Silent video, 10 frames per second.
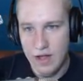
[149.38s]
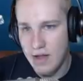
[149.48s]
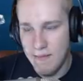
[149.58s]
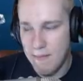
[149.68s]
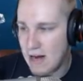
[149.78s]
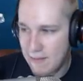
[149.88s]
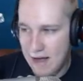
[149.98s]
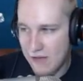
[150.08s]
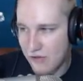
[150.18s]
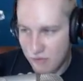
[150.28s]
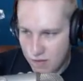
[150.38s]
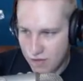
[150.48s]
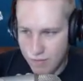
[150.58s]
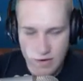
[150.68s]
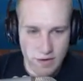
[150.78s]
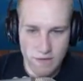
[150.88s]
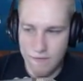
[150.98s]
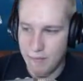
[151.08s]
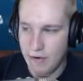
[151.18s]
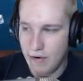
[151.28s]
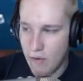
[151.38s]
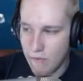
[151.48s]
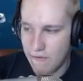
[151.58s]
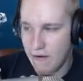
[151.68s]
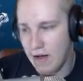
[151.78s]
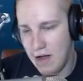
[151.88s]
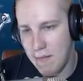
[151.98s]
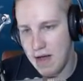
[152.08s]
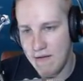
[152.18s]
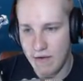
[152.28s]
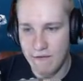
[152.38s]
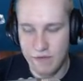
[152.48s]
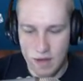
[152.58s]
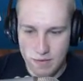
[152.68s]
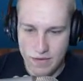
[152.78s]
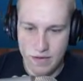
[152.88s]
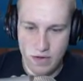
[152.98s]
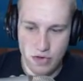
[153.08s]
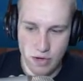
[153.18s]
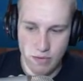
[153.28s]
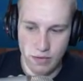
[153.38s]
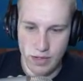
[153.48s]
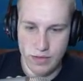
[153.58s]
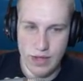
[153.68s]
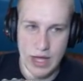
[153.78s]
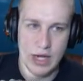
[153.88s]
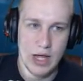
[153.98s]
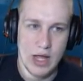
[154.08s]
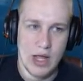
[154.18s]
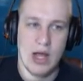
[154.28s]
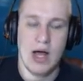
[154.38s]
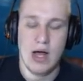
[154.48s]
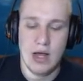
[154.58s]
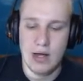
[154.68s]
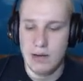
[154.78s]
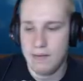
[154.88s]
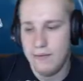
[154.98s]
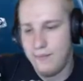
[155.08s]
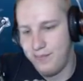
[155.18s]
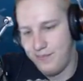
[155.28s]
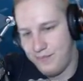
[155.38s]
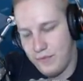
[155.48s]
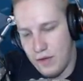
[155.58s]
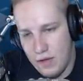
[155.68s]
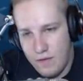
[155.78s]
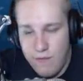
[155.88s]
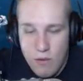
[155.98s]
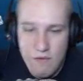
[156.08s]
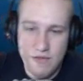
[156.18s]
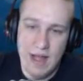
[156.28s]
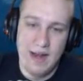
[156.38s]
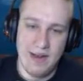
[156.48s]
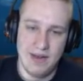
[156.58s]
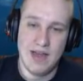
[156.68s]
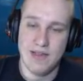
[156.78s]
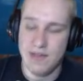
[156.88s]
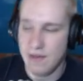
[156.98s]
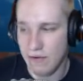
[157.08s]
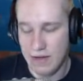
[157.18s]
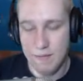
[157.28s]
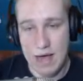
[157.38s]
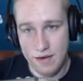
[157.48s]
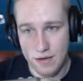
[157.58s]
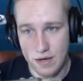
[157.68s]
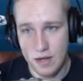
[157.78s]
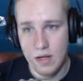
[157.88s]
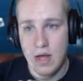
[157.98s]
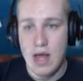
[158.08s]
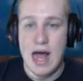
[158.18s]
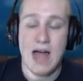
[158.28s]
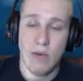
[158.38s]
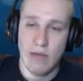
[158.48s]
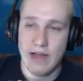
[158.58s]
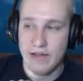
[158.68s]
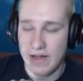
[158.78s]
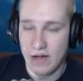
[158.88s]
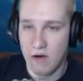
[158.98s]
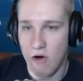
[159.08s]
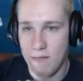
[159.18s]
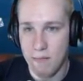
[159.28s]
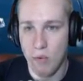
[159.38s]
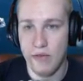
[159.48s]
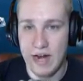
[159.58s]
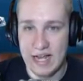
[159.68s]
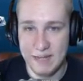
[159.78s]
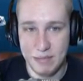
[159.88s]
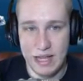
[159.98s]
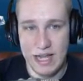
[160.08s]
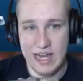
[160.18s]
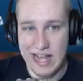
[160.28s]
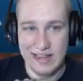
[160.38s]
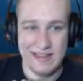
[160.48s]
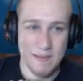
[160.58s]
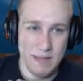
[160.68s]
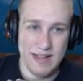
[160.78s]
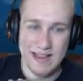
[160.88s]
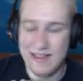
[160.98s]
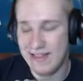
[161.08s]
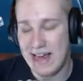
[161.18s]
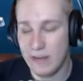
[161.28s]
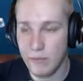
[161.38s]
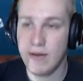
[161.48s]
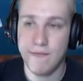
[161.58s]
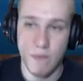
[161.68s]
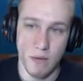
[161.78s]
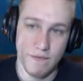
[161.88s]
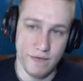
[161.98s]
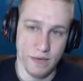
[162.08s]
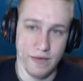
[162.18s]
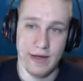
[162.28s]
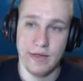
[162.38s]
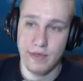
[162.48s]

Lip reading: Mighty Mask should be a 3-of, but over time I've come to see generally that the 4-of's not necessarily a bad thing. I don't like seeing a card more than I can play it, and to me that's exactly what a 4-of feels like.